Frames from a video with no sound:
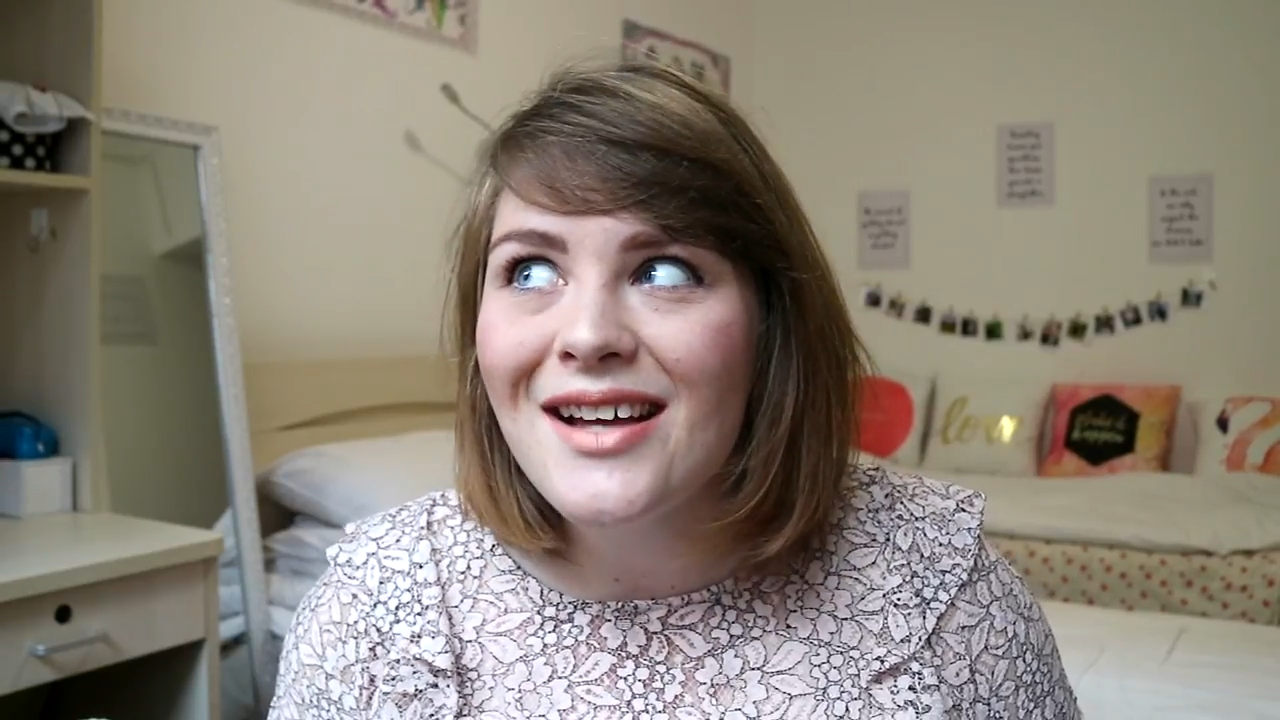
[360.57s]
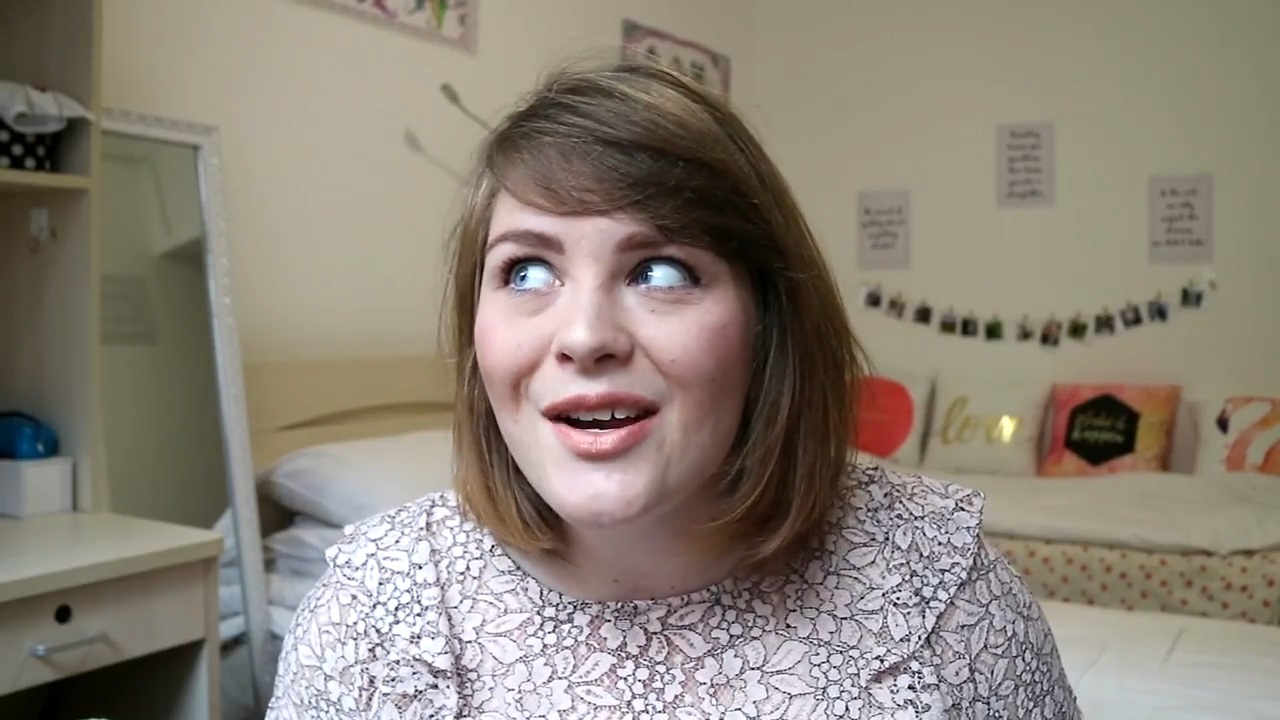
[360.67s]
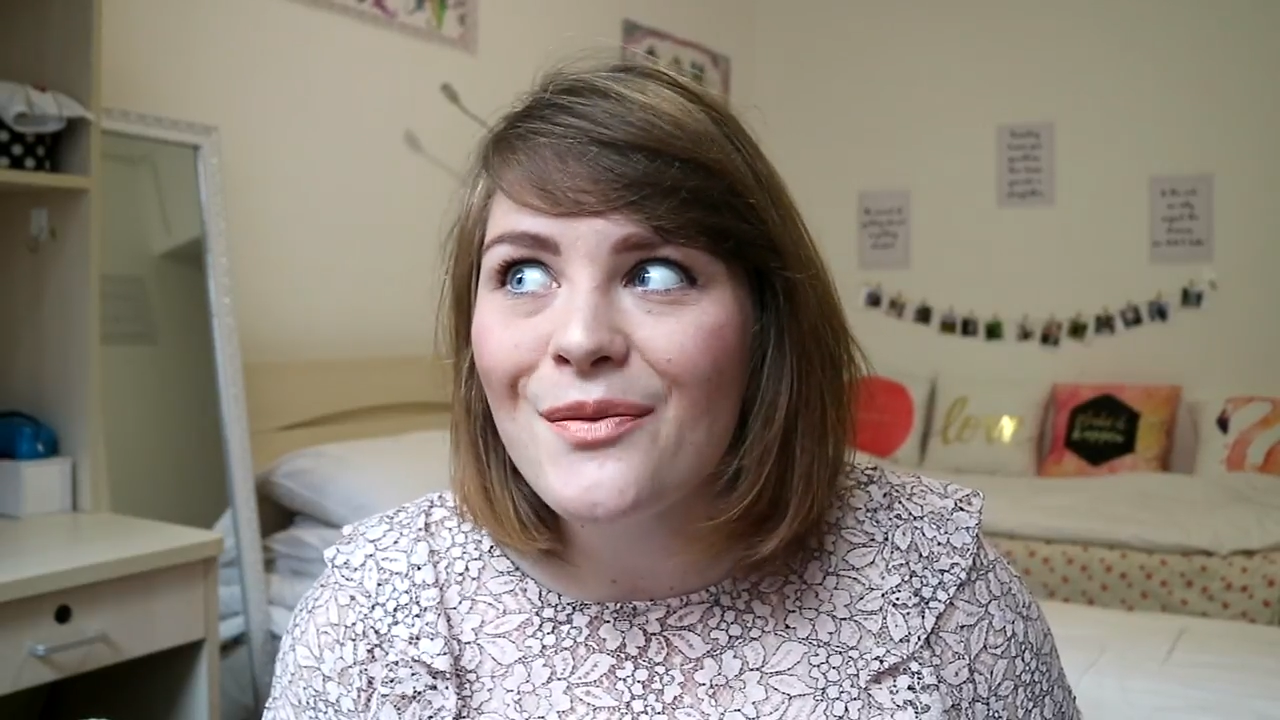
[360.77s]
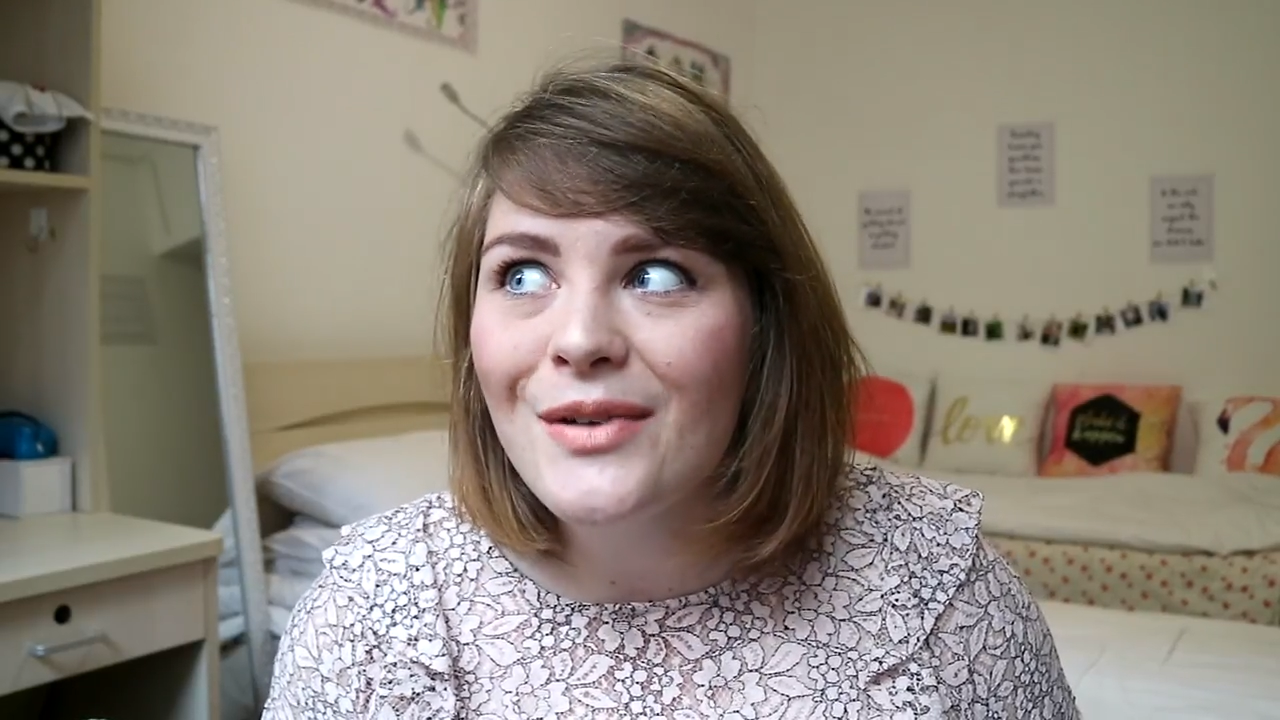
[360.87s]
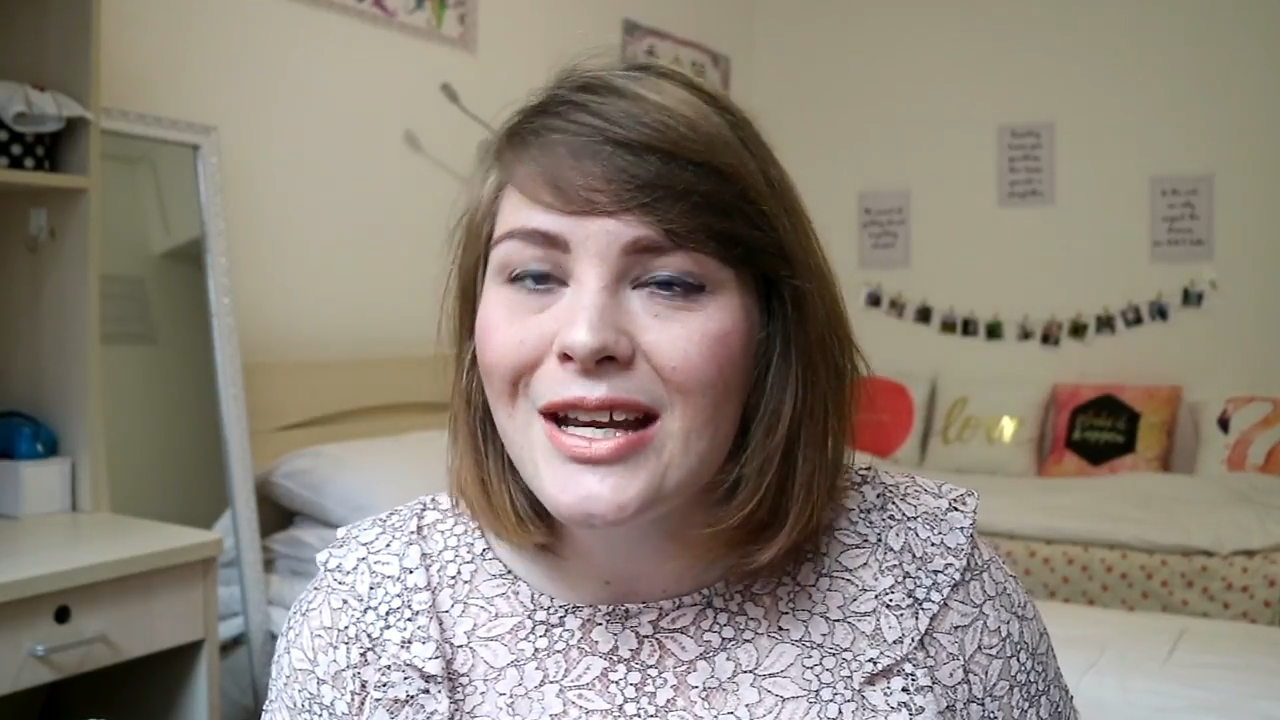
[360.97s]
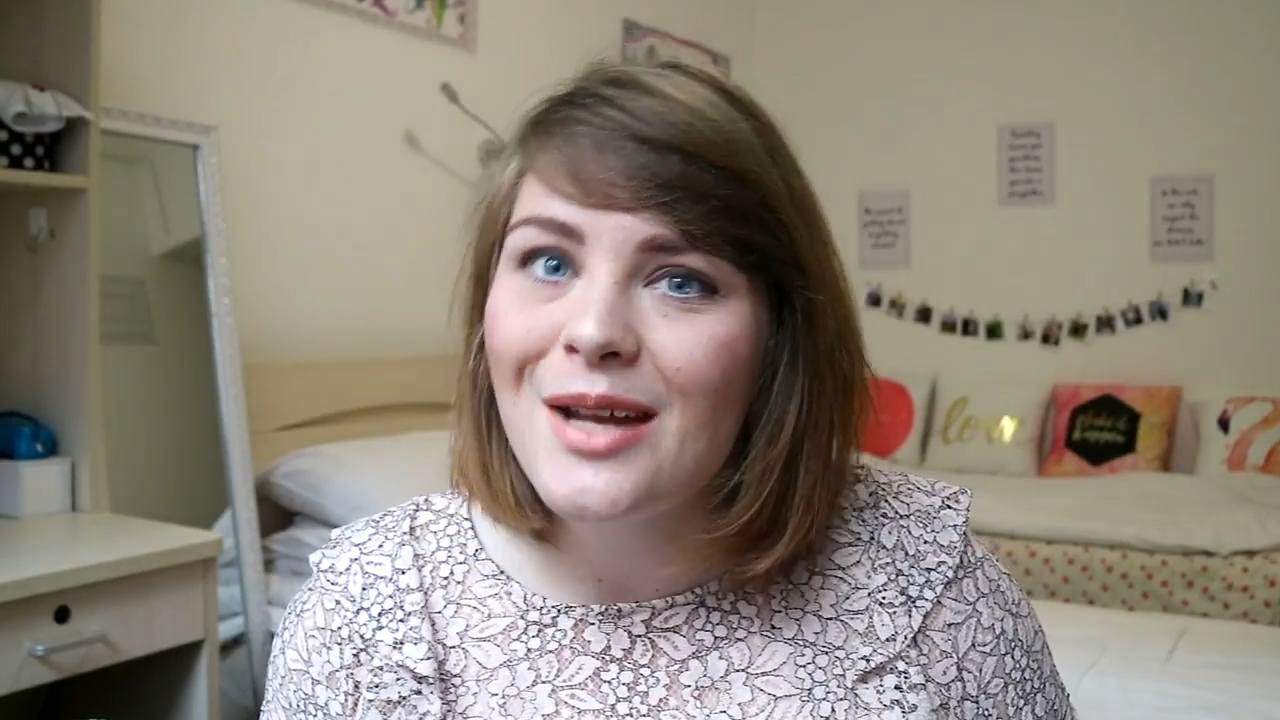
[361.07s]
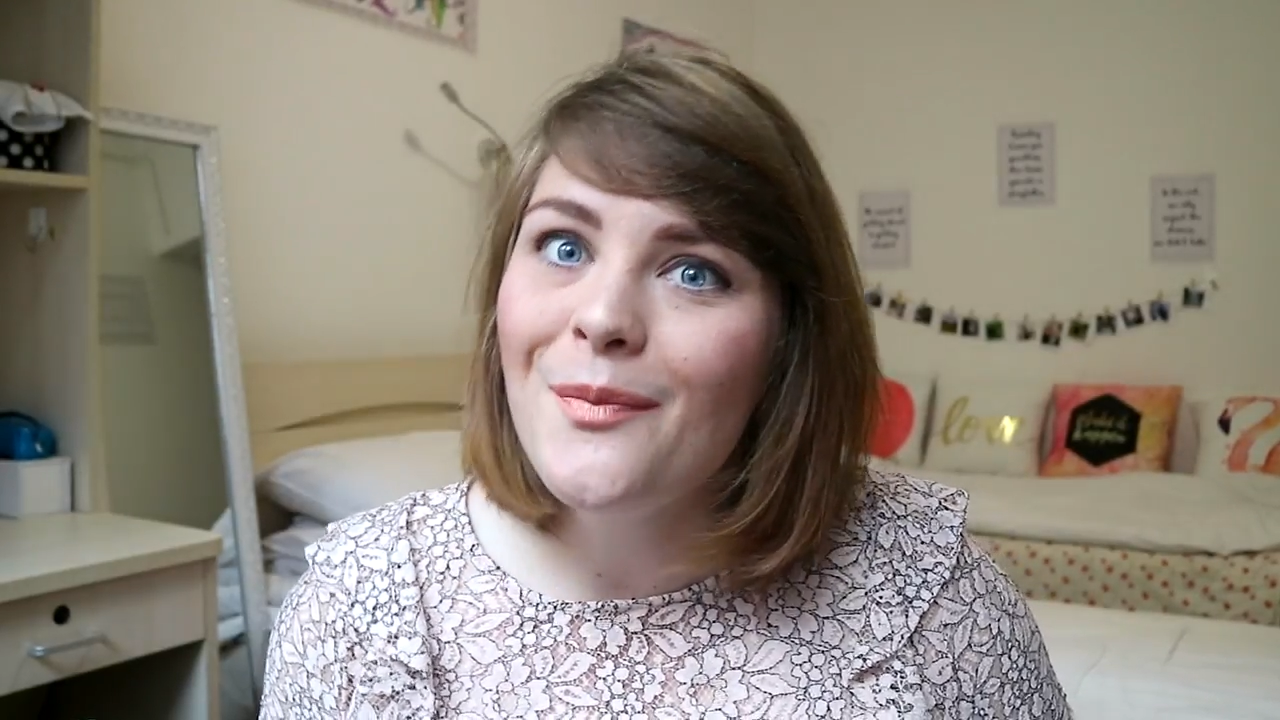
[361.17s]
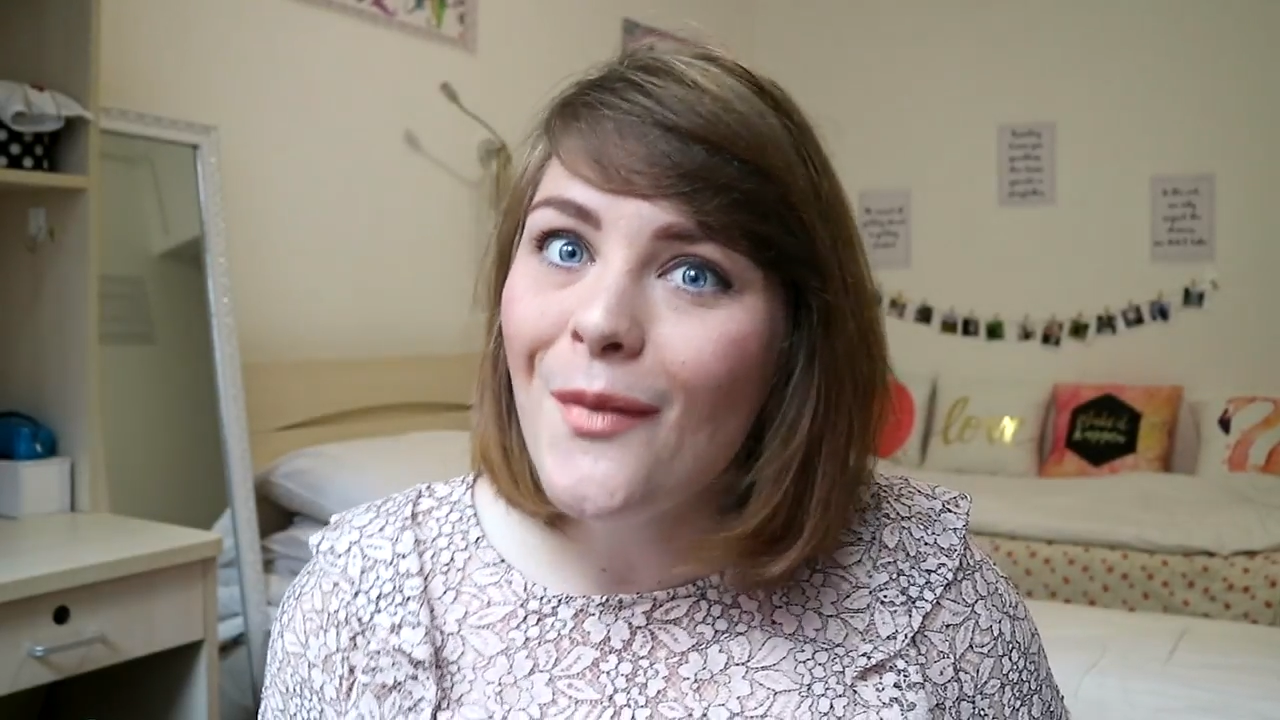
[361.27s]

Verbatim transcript: started reading